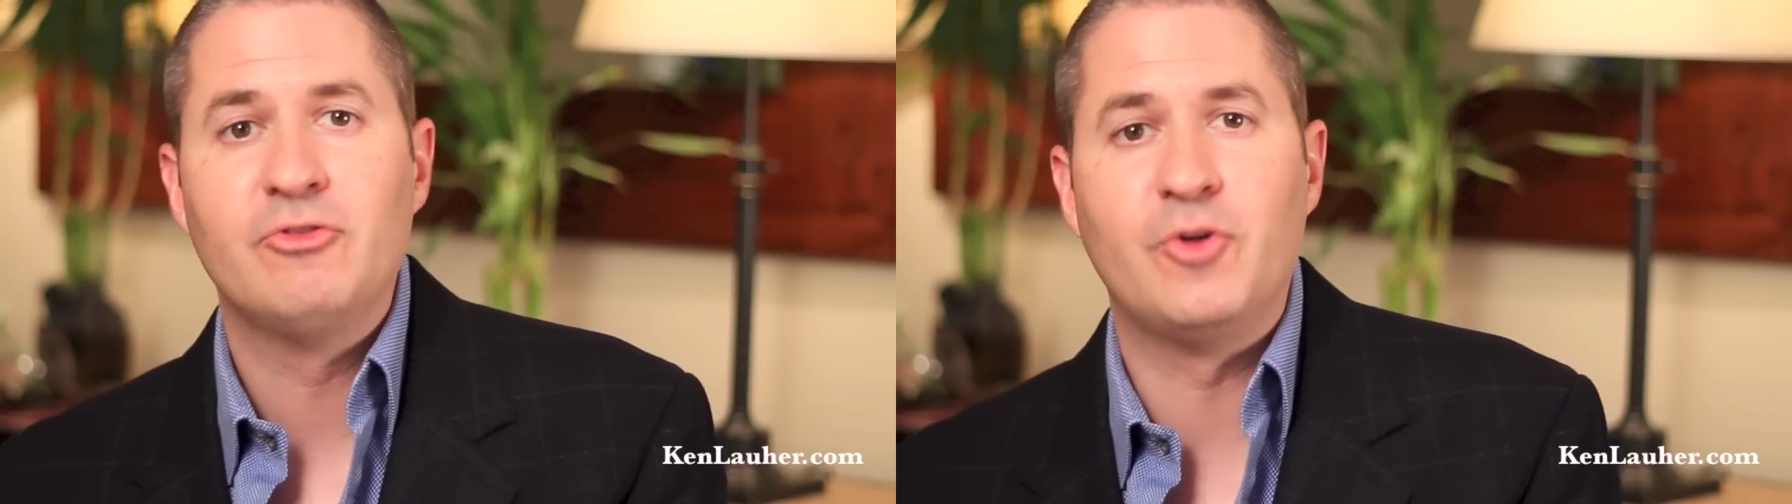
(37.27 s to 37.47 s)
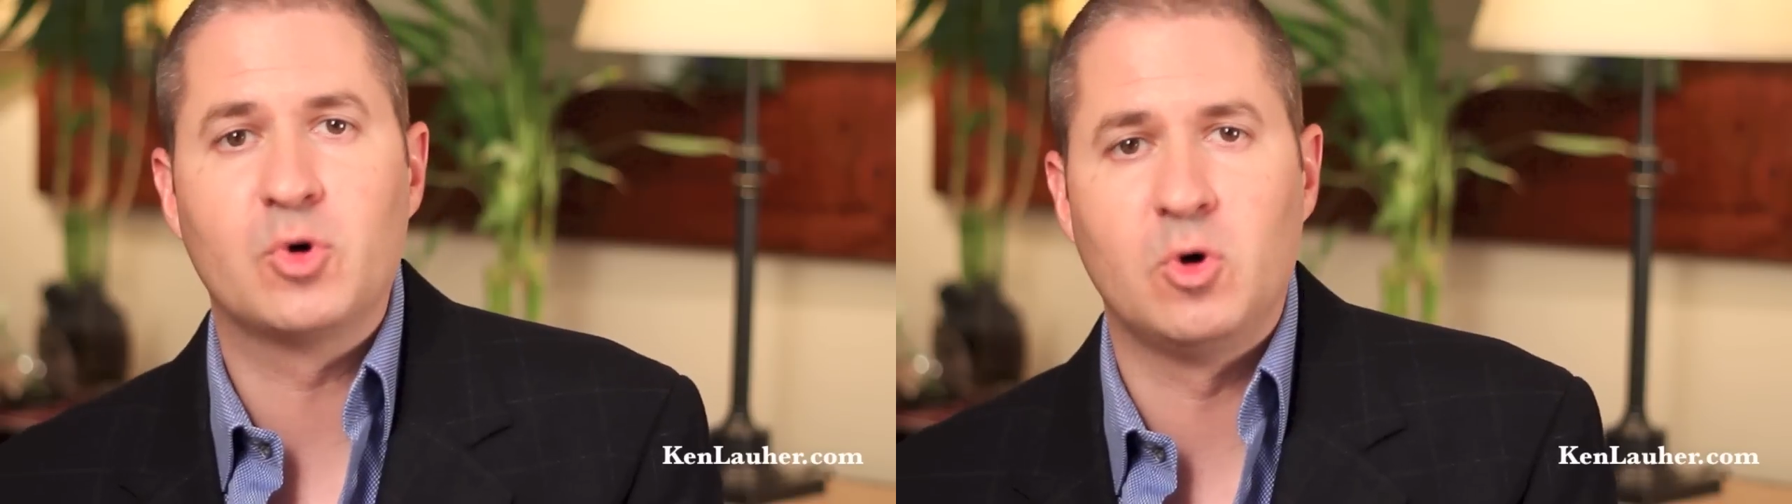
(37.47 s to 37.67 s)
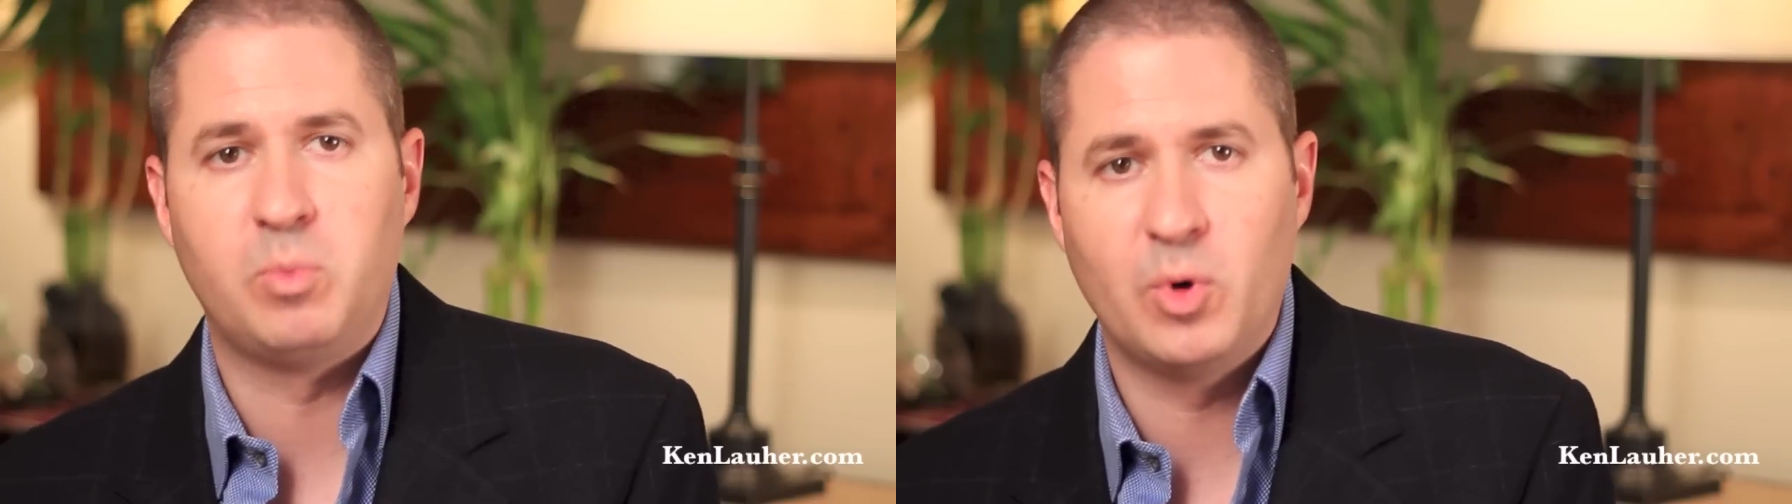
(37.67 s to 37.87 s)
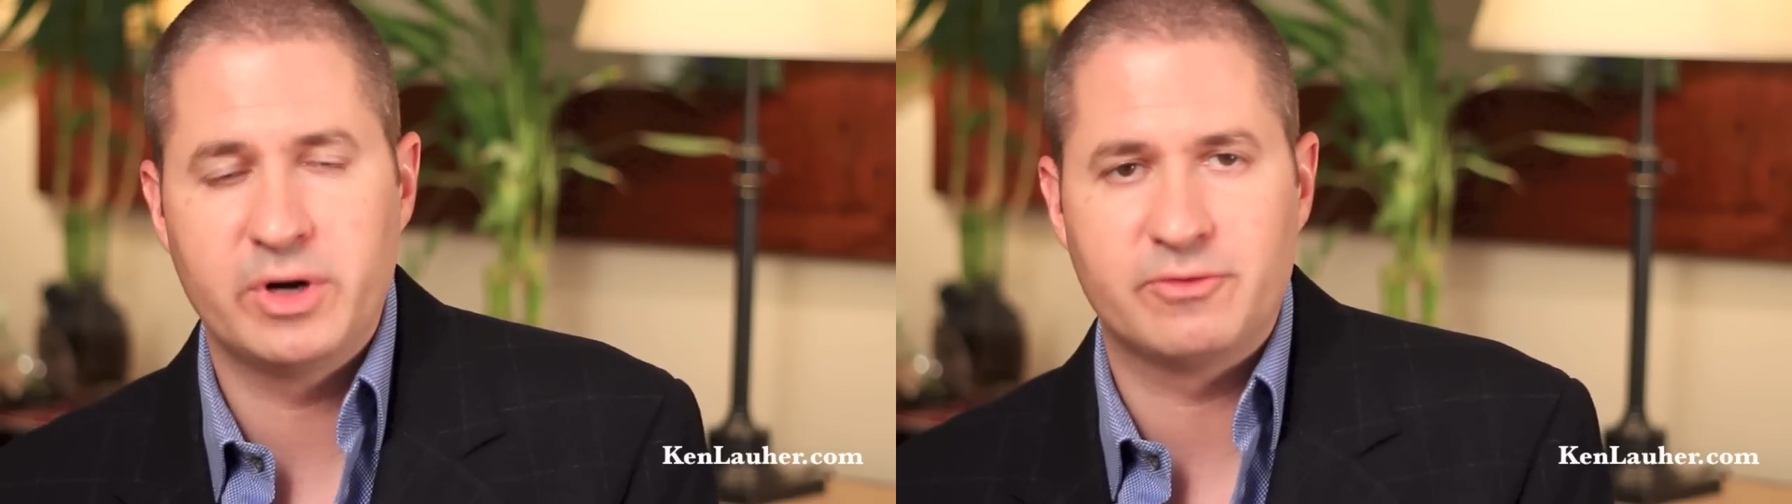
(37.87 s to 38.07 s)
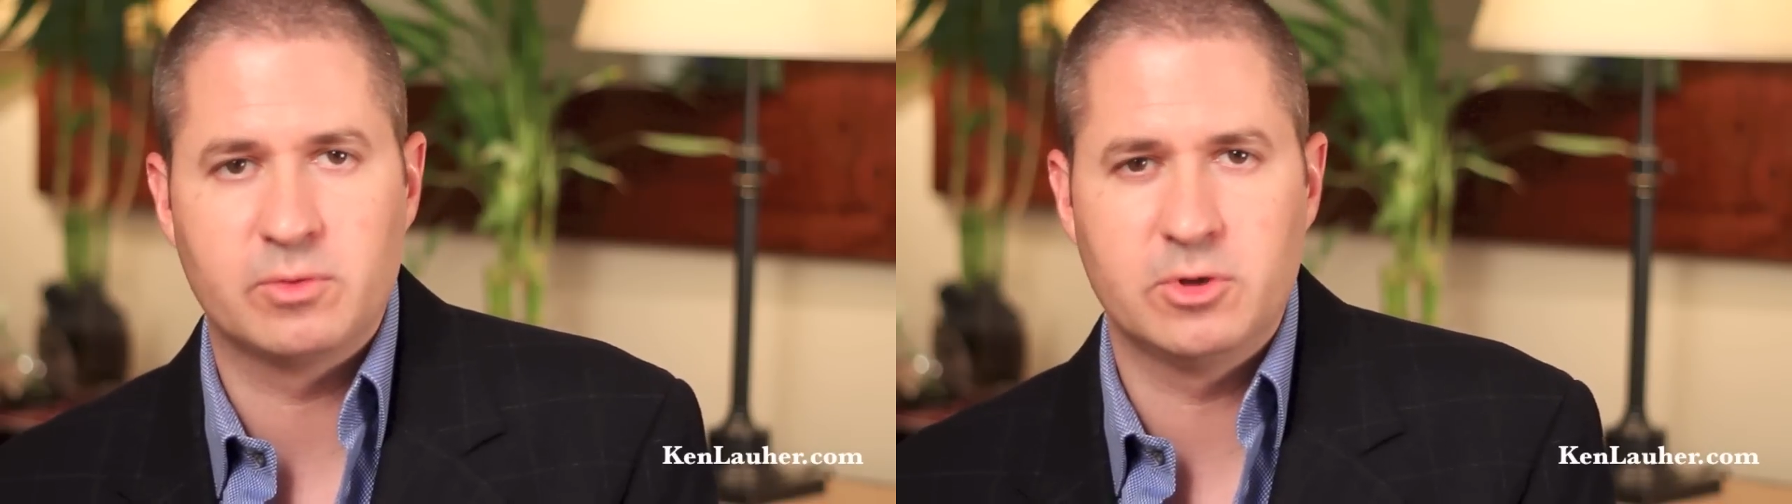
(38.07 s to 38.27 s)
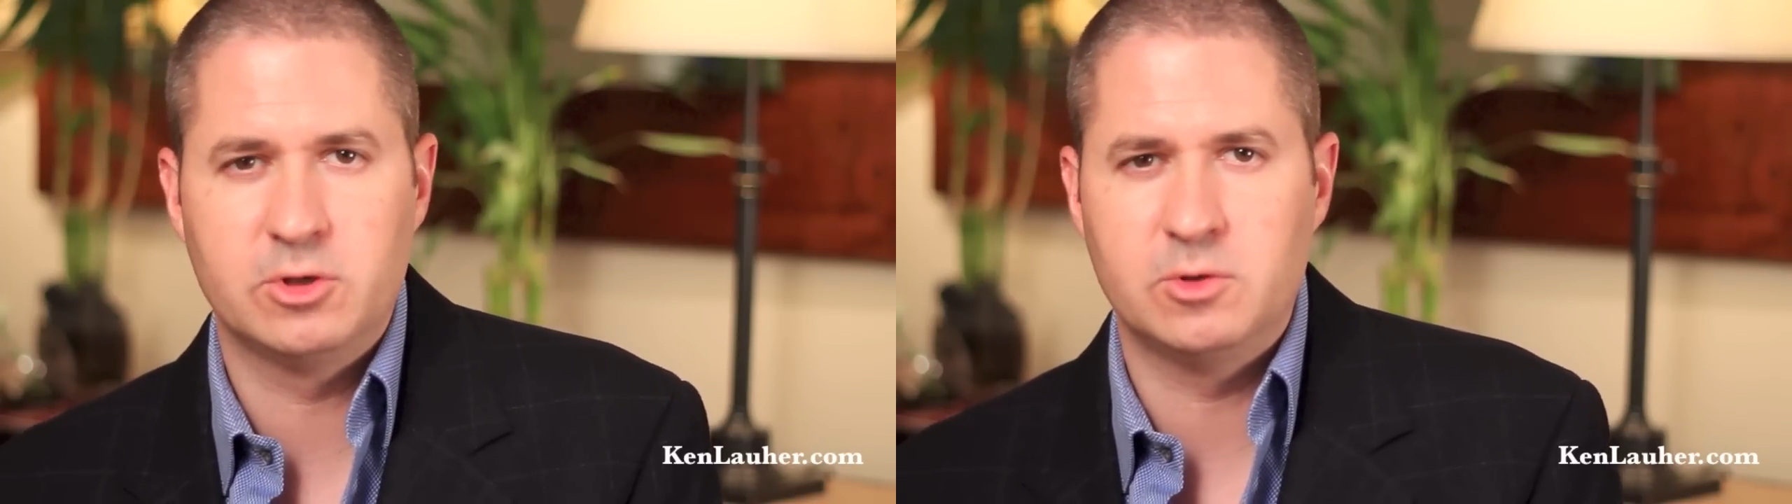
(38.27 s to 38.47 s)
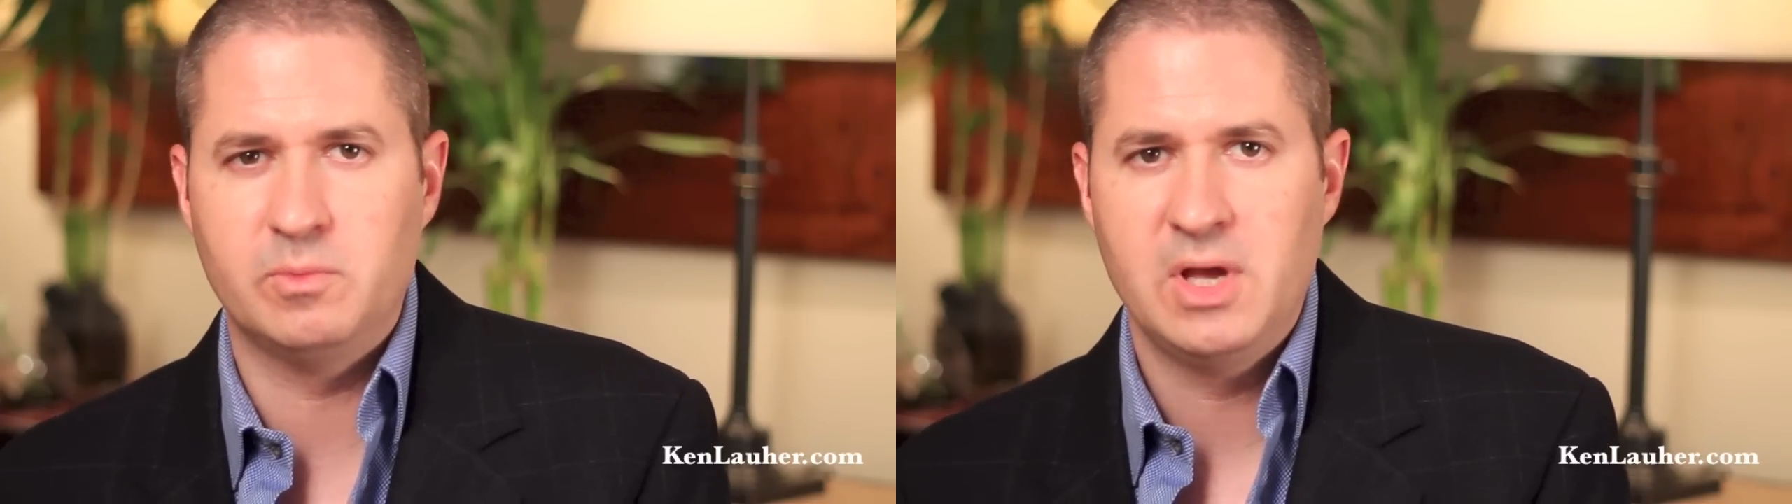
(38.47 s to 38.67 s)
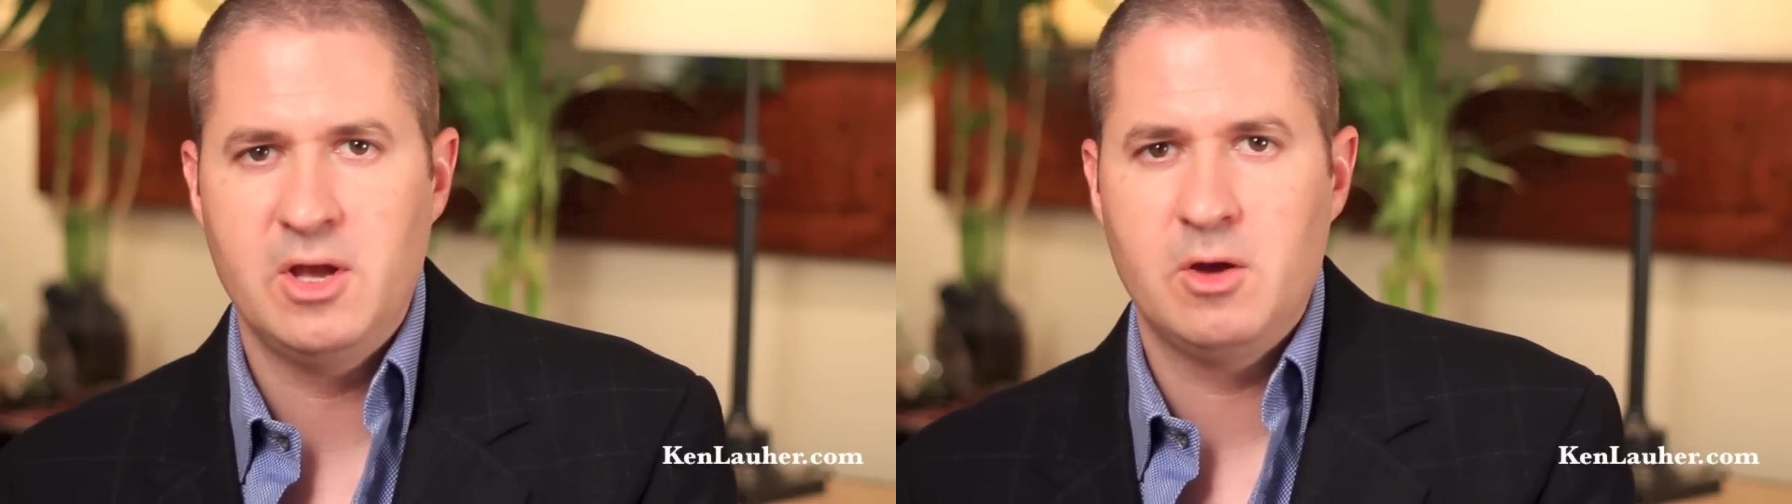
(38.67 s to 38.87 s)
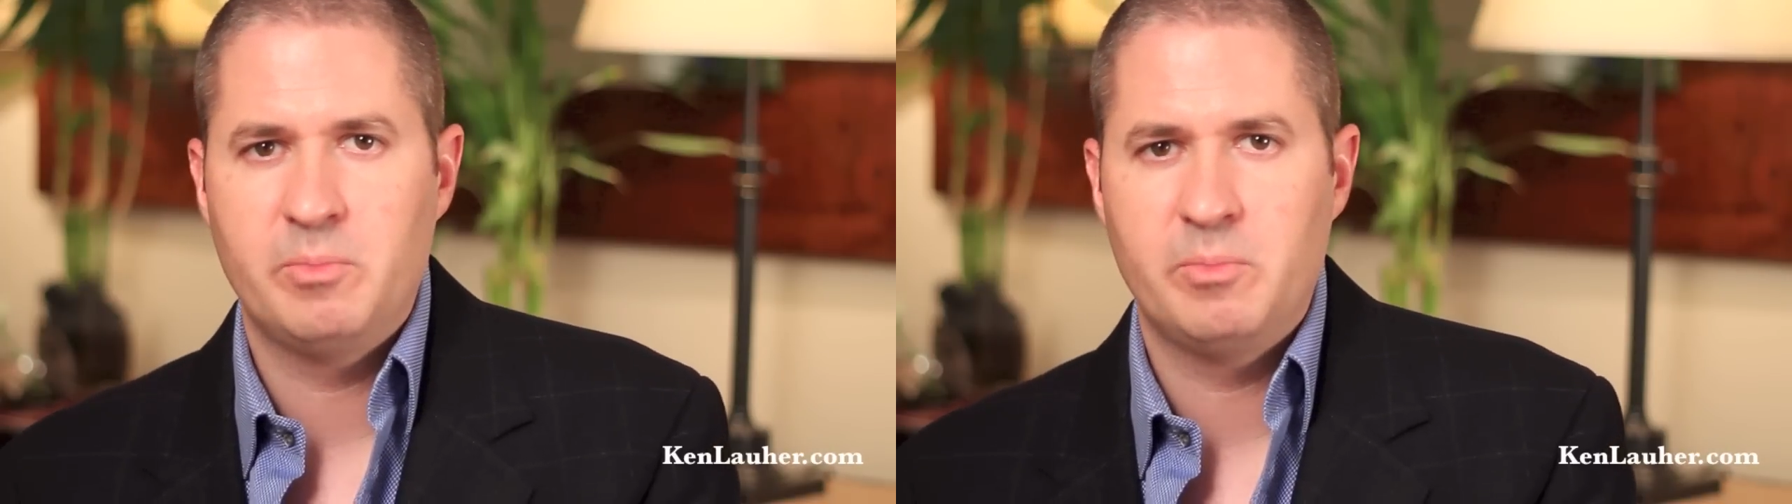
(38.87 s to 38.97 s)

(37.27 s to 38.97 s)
focal point of a room,